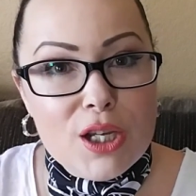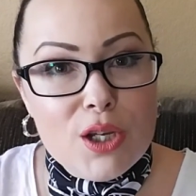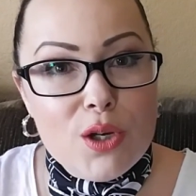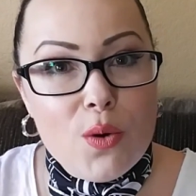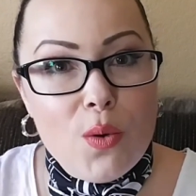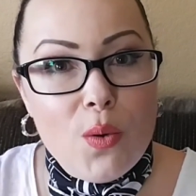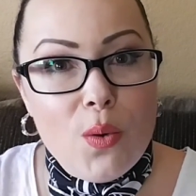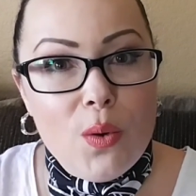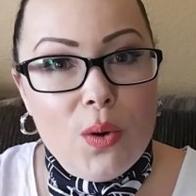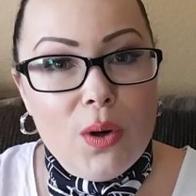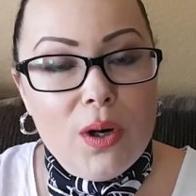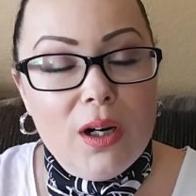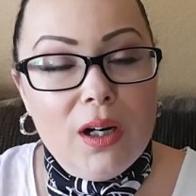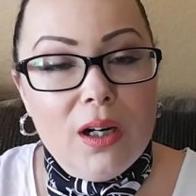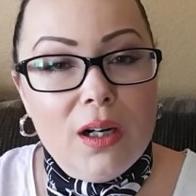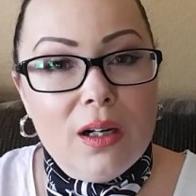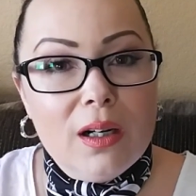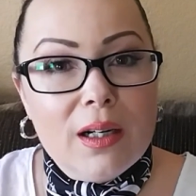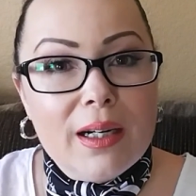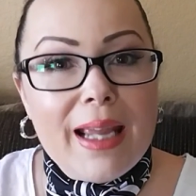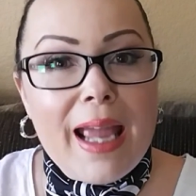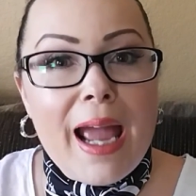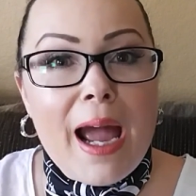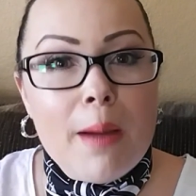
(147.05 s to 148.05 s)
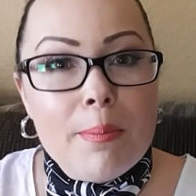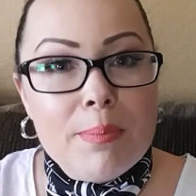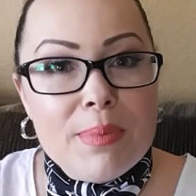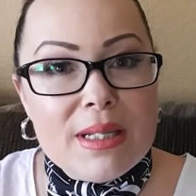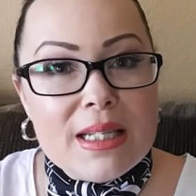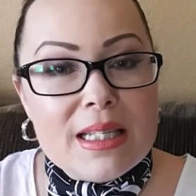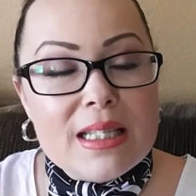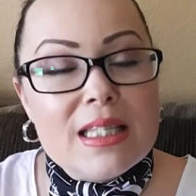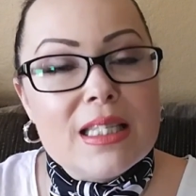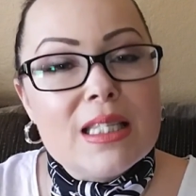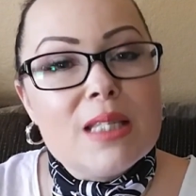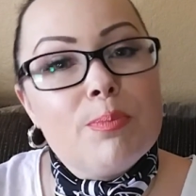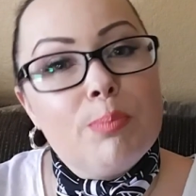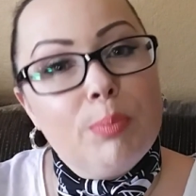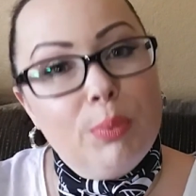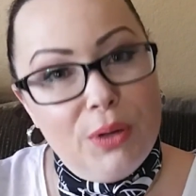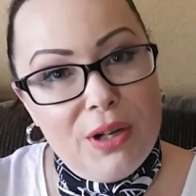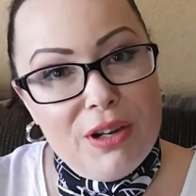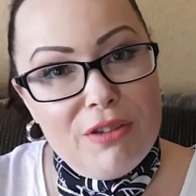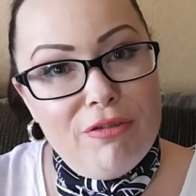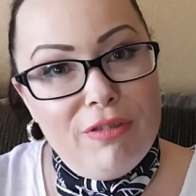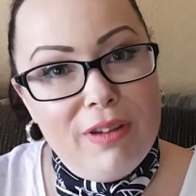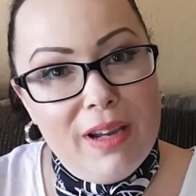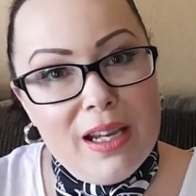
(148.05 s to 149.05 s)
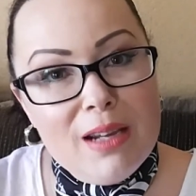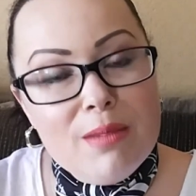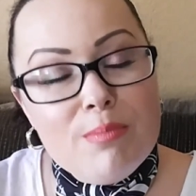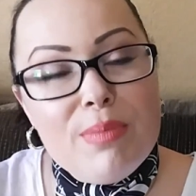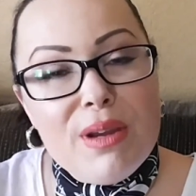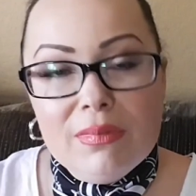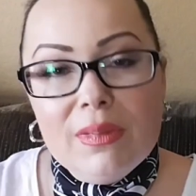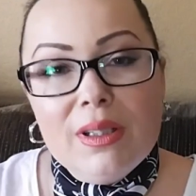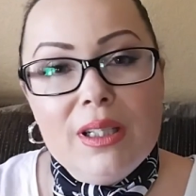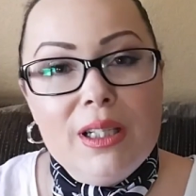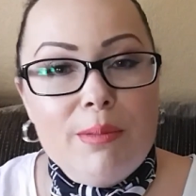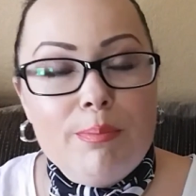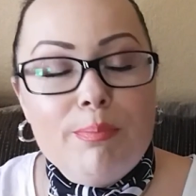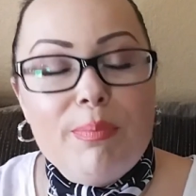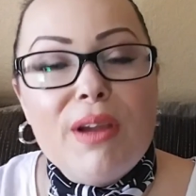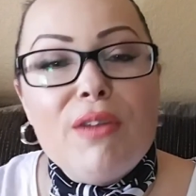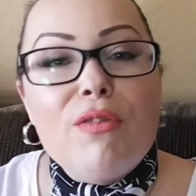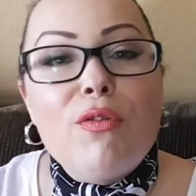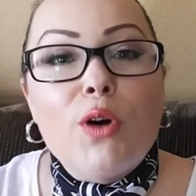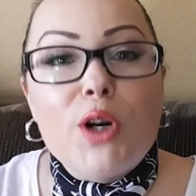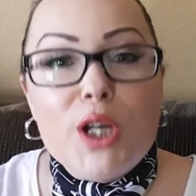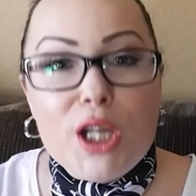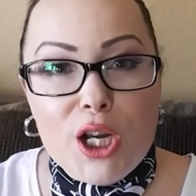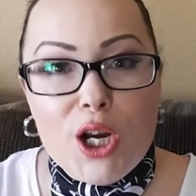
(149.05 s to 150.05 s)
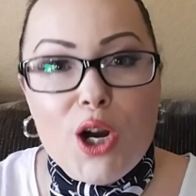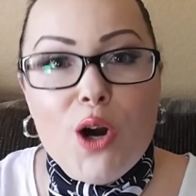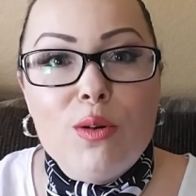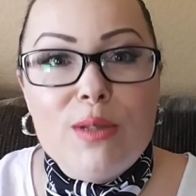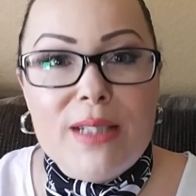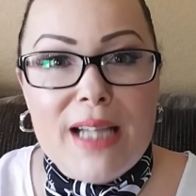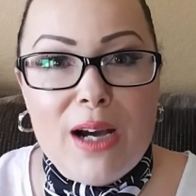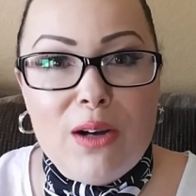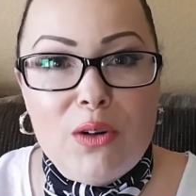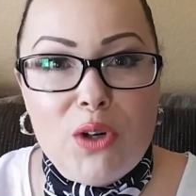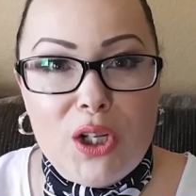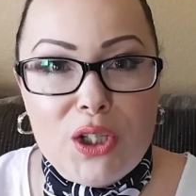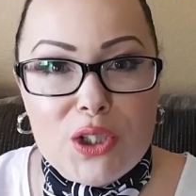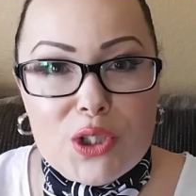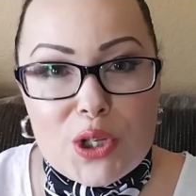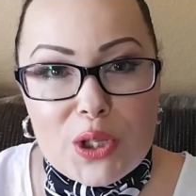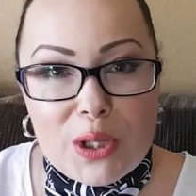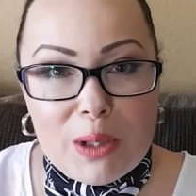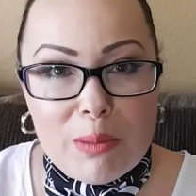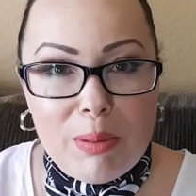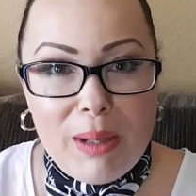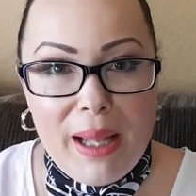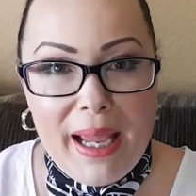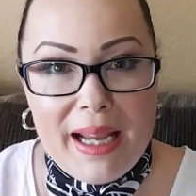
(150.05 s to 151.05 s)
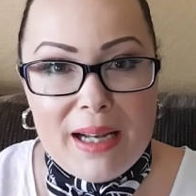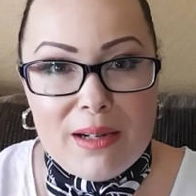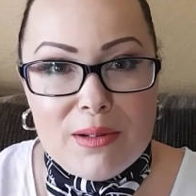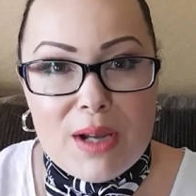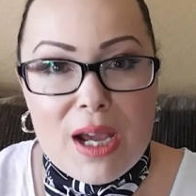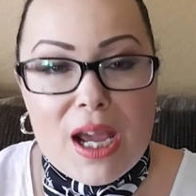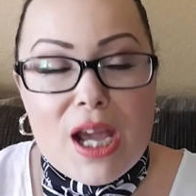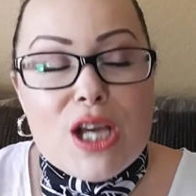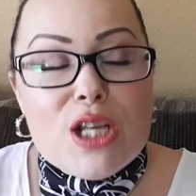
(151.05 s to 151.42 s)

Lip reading: your captain's briefing before you go down onto the plane.